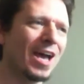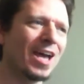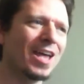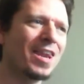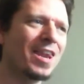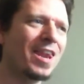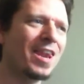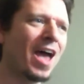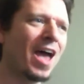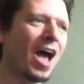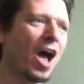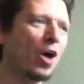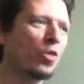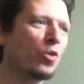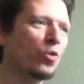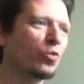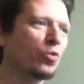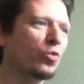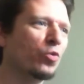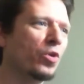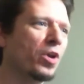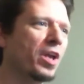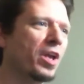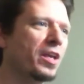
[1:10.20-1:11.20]
And now the
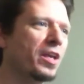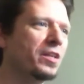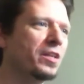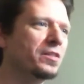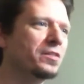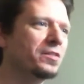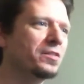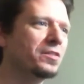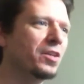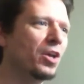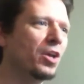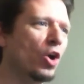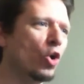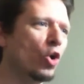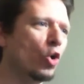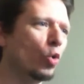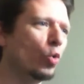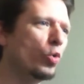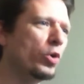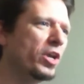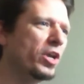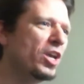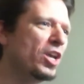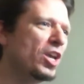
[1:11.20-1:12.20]
rains
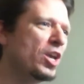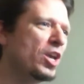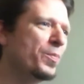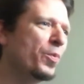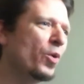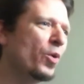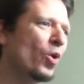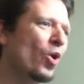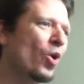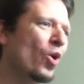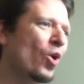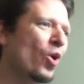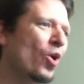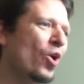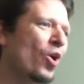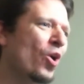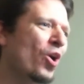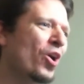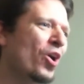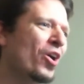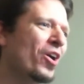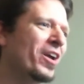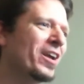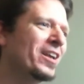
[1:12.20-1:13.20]
weep
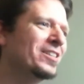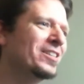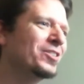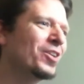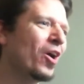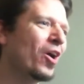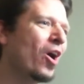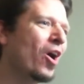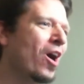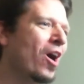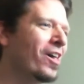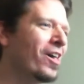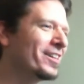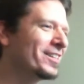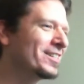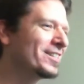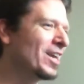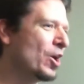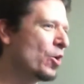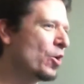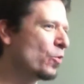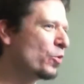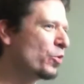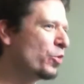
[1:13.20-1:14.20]
o'er his halls
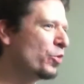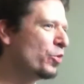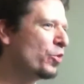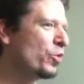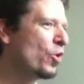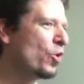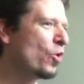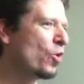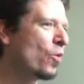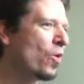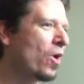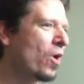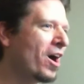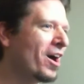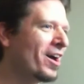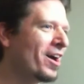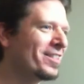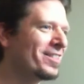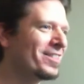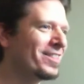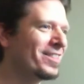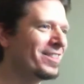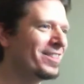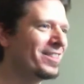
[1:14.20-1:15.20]
with no
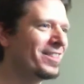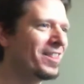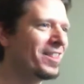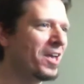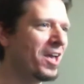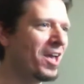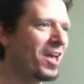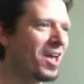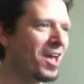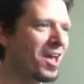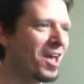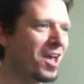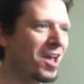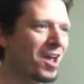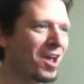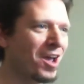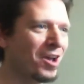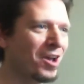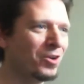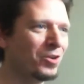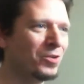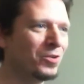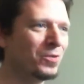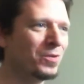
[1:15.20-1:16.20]
one
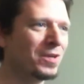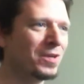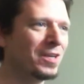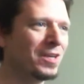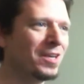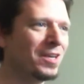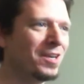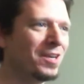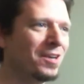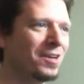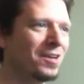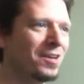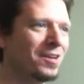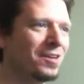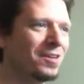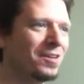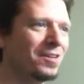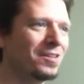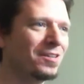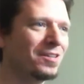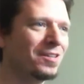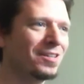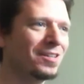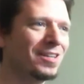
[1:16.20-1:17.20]
there to
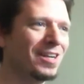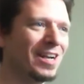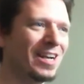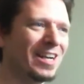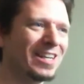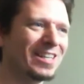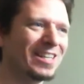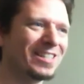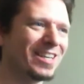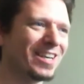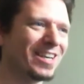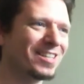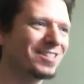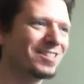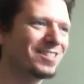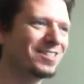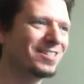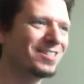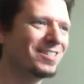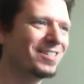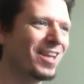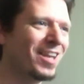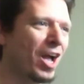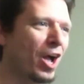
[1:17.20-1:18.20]
hear. Yes,
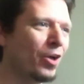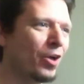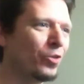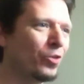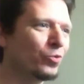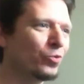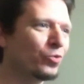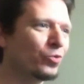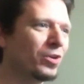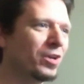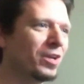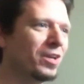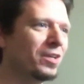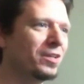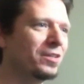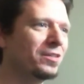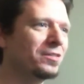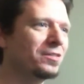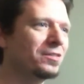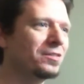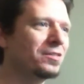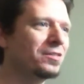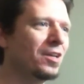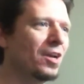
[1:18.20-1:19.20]
now the
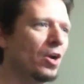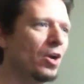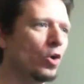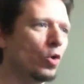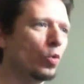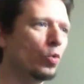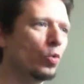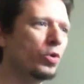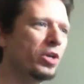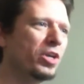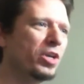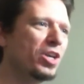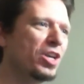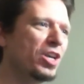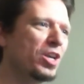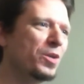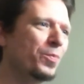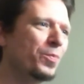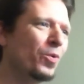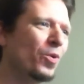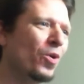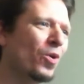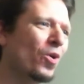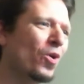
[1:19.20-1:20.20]
rains
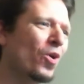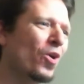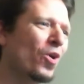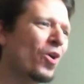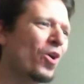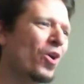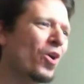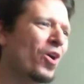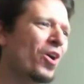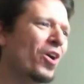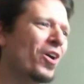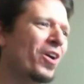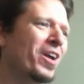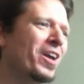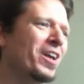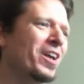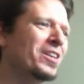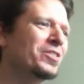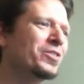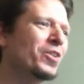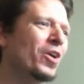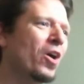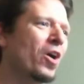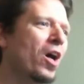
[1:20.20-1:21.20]
weep o'er
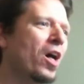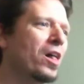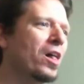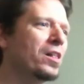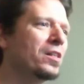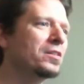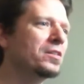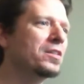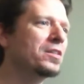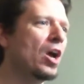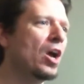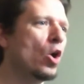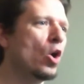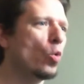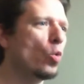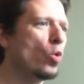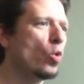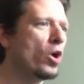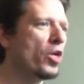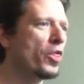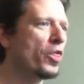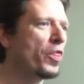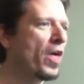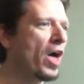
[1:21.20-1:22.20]
his halls
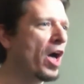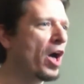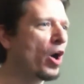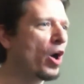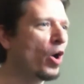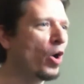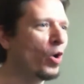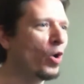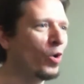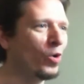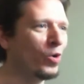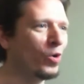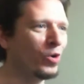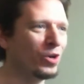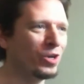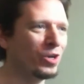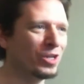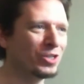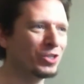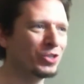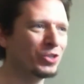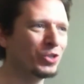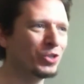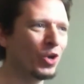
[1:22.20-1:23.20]
without
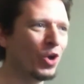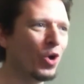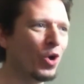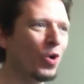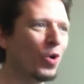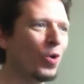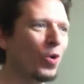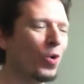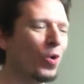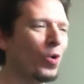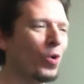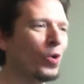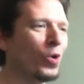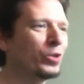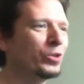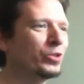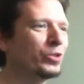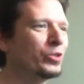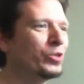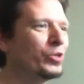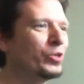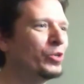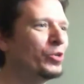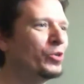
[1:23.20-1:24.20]
a soul
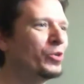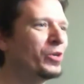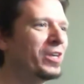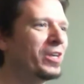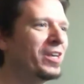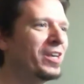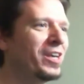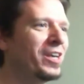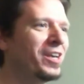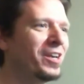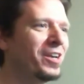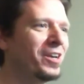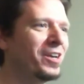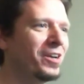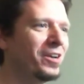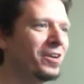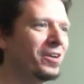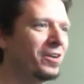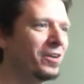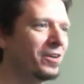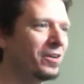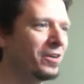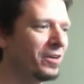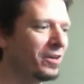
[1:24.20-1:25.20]
to
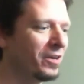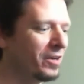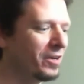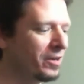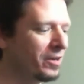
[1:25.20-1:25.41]
hear.